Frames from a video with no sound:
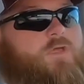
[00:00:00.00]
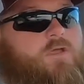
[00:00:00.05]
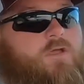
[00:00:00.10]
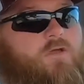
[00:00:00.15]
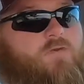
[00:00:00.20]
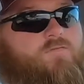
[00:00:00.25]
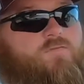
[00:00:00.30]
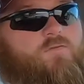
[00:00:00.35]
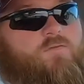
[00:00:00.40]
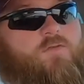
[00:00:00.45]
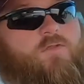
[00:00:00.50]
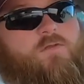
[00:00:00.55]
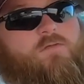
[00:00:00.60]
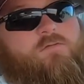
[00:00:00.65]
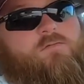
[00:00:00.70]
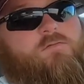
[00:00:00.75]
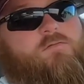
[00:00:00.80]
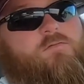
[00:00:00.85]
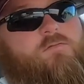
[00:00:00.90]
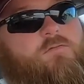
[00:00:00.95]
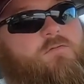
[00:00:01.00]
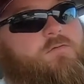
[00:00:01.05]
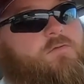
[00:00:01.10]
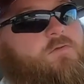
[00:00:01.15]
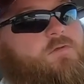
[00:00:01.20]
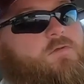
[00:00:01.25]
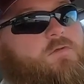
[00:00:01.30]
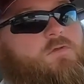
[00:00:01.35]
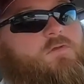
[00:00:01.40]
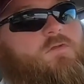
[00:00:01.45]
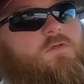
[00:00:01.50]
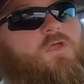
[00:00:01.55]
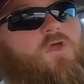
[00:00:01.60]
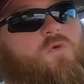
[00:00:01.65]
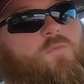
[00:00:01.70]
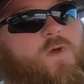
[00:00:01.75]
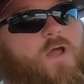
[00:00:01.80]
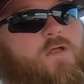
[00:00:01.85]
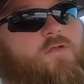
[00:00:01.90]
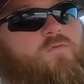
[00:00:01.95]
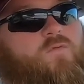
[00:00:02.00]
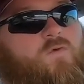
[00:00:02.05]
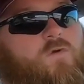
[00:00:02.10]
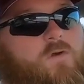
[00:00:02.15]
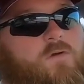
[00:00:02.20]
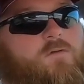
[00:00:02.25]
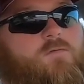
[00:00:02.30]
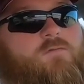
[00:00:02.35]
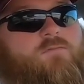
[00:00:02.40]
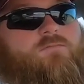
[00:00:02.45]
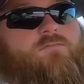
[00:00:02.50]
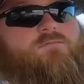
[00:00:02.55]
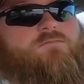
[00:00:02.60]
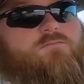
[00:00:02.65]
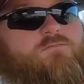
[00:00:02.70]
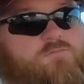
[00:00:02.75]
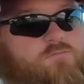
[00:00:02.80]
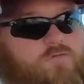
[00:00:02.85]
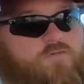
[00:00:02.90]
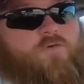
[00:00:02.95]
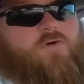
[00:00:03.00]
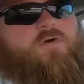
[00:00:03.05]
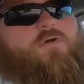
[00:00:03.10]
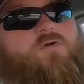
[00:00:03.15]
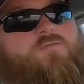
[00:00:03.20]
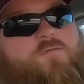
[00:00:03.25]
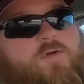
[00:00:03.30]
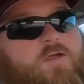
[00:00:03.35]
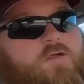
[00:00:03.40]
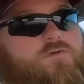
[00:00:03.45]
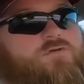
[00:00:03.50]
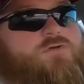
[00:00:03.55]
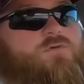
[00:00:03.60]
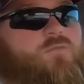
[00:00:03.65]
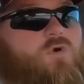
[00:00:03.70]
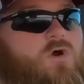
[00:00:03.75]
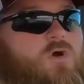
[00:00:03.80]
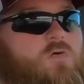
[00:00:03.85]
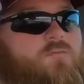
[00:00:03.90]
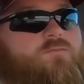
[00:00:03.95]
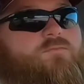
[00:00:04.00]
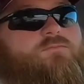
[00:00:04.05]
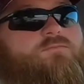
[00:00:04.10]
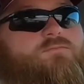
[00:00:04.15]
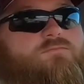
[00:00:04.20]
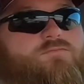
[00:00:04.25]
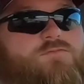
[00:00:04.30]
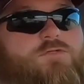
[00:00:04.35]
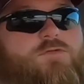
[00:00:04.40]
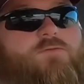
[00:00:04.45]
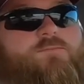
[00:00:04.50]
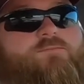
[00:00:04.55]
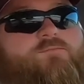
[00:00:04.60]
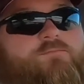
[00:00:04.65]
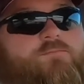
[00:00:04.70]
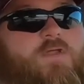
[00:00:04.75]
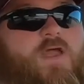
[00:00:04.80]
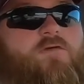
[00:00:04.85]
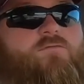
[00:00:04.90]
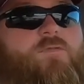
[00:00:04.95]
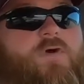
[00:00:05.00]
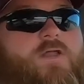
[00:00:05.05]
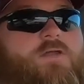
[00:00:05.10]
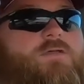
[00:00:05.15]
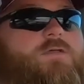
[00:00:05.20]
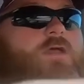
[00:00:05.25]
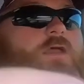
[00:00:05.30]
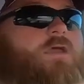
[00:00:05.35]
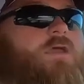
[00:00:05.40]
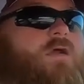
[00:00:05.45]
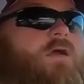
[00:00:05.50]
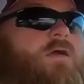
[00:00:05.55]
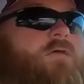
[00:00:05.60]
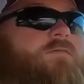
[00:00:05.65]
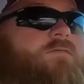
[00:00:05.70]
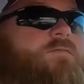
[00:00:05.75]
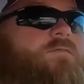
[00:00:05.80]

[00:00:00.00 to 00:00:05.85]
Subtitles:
careful and go back to work with all your fingers tomorrow. So everybody take care.